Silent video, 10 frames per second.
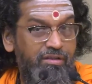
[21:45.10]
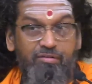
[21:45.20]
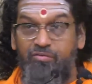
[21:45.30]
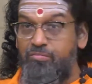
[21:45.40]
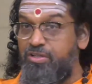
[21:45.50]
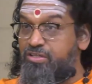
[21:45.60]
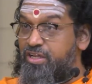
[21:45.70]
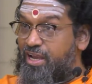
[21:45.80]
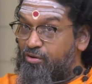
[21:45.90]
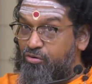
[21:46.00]
From the
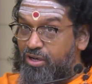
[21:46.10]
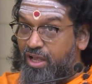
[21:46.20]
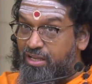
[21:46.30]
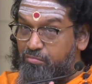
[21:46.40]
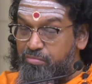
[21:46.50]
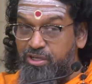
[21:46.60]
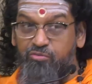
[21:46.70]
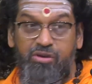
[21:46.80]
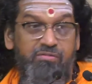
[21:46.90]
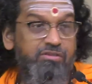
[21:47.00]
childhood, I have
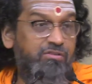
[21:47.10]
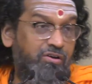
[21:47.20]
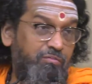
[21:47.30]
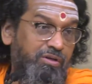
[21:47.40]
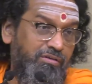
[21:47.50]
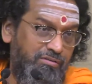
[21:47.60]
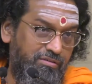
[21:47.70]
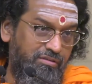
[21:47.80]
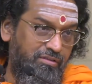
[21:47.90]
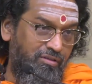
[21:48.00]
B12 is normal.
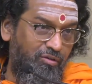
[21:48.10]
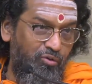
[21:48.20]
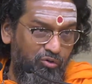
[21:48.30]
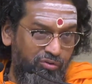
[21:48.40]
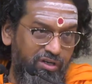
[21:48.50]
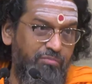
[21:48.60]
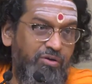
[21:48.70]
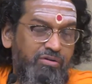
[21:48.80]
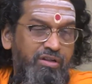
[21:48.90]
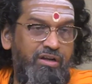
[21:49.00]
Don't worry
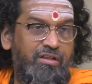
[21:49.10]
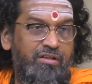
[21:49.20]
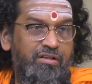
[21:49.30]
about that.